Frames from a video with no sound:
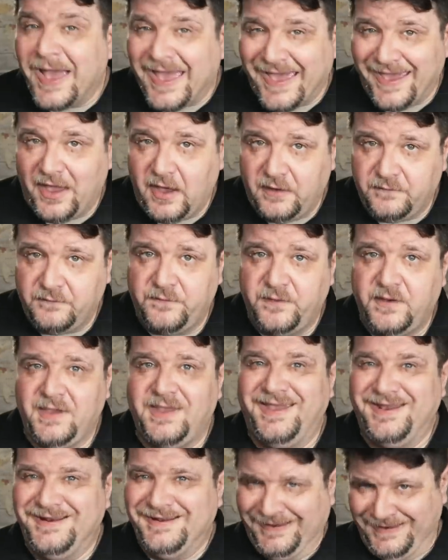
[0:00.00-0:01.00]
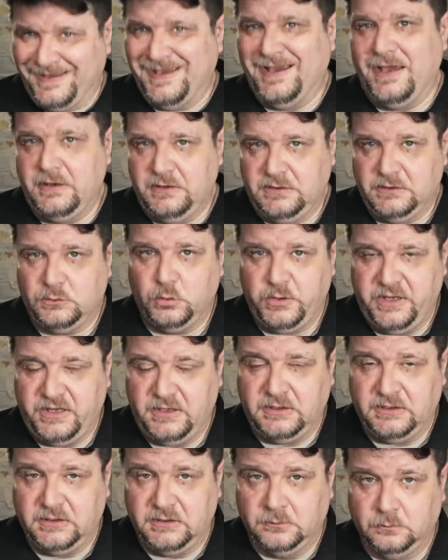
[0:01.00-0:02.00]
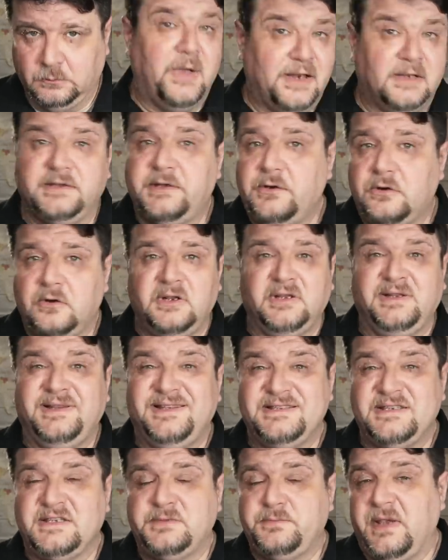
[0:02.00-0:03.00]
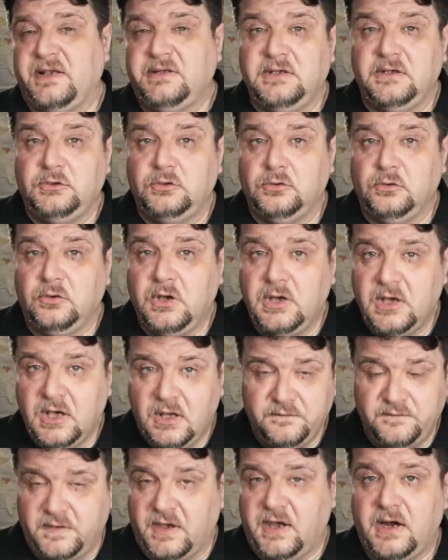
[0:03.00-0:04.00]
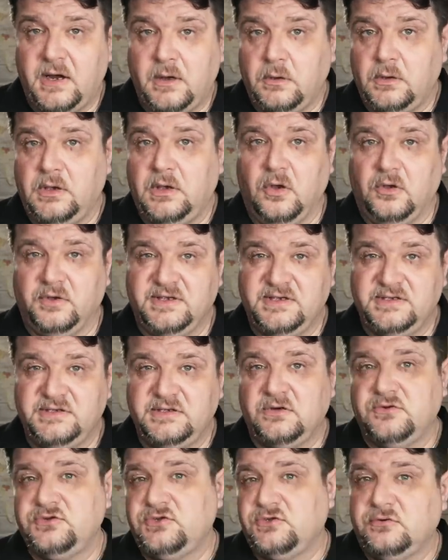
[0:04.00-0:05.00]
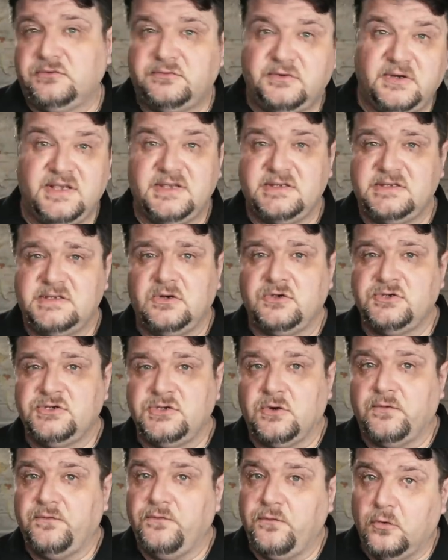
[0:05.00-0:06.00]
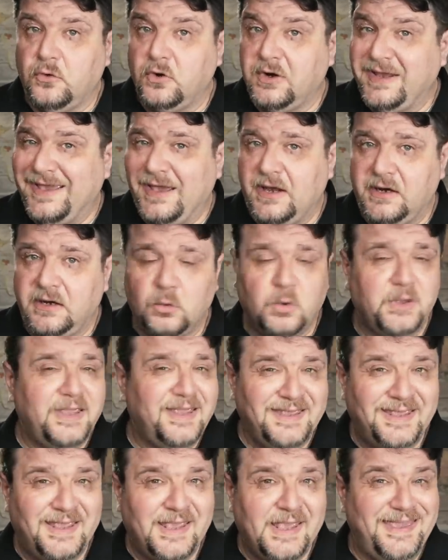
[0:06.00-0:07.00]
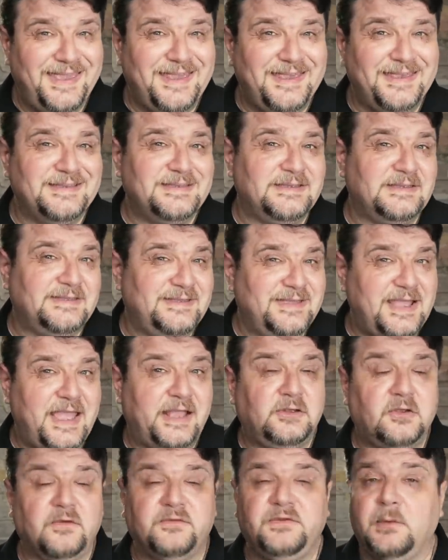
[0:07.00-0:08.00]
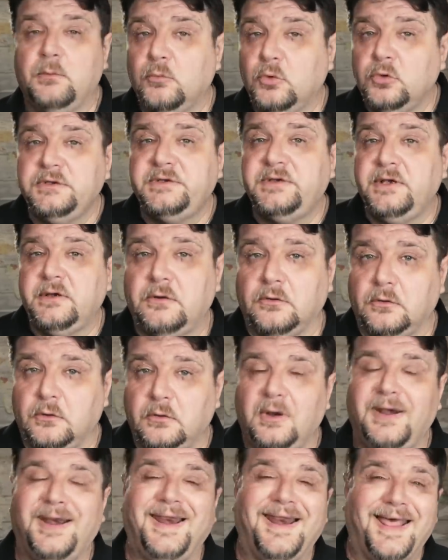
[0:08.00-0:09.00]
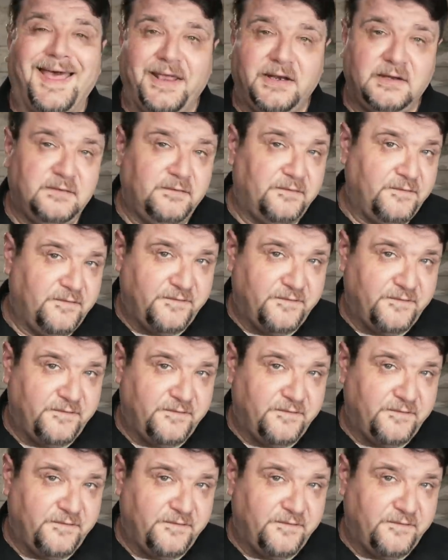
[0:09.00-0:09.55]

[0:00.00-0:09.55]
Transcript: to have in the carrier wing. Well, the role it is expected to cover on the 003 and 004 carrier wing is that of the multi-role light